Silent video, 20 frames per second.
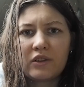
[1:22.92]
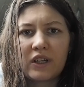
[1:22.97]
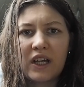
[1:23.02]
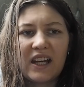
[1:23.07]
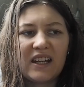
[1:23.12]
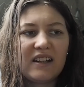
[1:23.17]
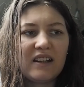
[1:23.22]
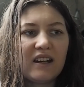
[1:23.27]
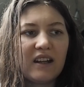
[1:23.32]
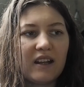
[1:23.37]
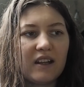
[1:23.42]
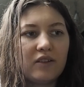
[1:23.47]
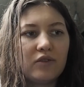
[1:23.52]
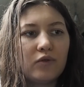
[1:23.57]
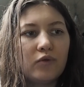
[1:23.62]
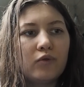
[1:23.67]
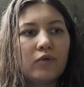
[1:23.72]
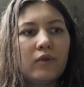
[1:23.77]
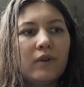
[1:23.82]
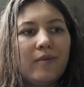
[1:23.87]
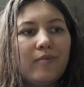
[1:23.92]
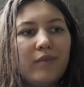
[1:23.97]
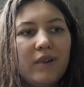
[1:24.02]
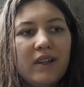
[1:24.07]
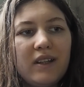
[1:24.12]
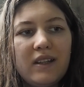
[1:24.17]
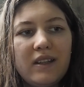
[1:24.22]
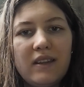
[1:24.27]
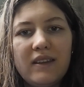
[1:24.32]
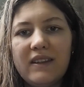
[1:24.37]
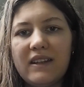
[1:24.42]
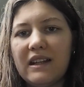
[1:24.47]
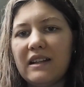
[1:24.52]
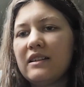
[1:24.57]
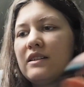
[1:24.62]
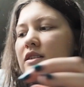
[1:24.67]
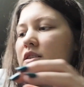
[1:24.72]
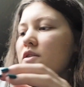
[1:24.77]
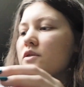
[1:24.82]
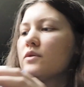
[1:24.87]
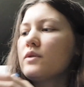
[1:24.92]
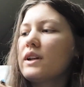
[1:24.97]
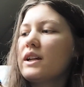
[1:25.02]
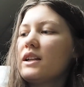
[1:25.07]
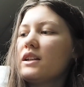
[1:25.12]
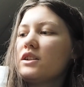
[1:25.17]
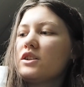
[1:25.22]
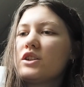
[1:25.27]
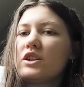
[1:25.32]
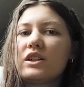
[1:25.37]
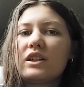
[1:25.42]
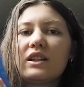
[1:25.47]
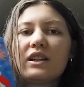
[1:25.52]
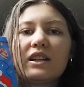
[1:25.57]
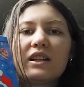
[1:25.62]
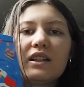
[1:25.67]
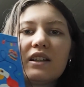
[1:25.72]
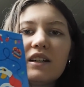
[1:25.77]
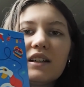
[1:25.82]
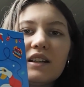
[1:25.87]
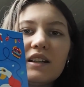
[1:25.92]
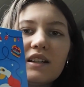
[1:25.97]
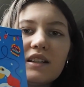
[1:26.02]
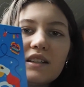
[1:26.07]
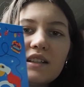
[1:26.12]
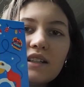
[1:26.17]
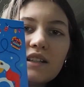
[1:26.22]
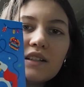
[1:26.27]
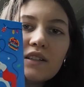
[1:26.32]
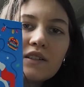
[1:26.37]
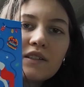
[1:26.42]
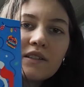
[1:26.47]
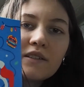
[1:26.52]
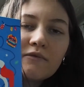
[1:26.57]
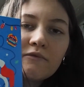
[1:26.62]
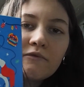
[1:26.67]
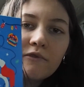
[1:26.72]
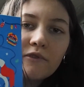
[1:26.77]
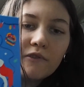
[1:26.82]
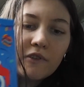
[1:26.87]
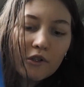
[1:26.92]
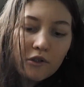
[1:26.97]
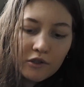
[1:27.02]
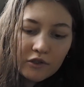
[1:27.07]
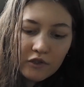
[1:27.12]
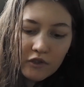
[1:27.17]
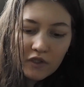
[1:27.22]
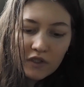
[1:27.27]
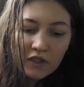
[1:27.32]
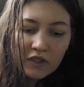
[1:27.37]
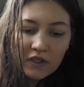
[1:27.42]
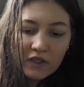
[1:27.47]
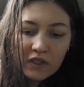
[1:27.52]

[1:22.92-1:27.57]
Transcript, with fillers: Okay, I had to rip it. That's strange. And here's the first